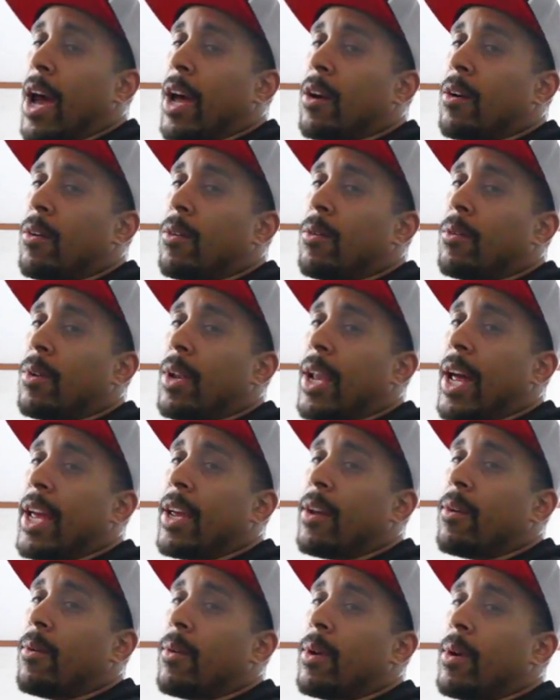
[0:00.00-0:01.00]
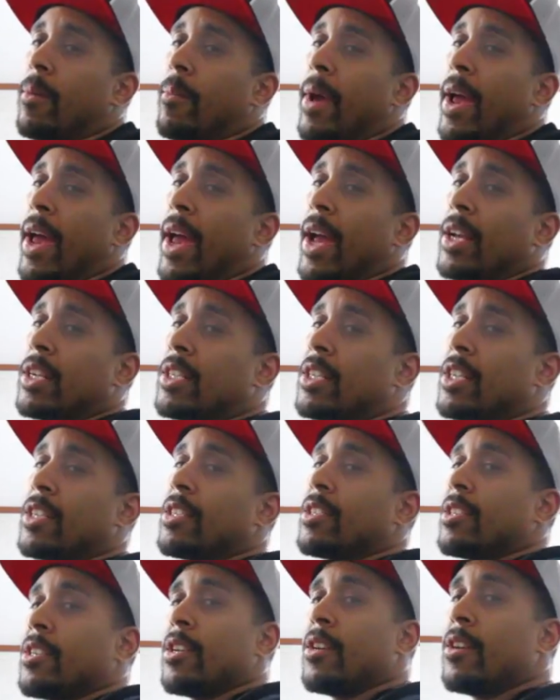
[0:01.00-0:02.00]
I don't like when a bag
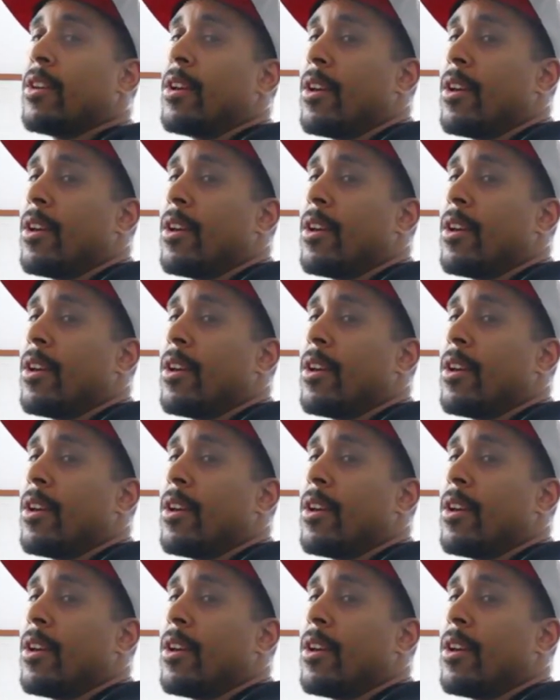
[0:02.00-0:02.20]
just